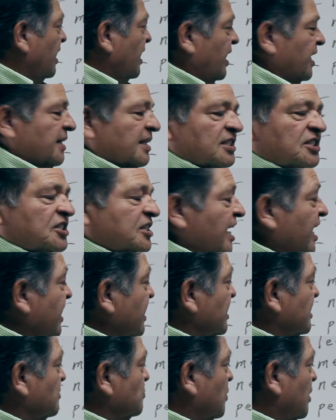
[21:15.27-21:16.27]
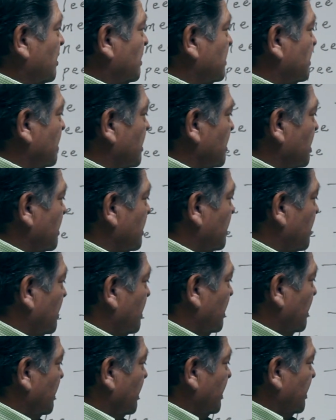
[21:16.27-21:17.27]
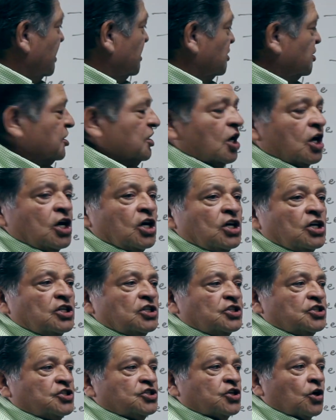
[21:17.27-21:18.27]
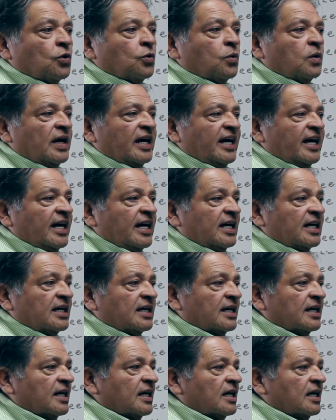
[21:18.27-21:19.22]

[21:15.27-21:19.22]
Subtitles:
And the second one is Zoe.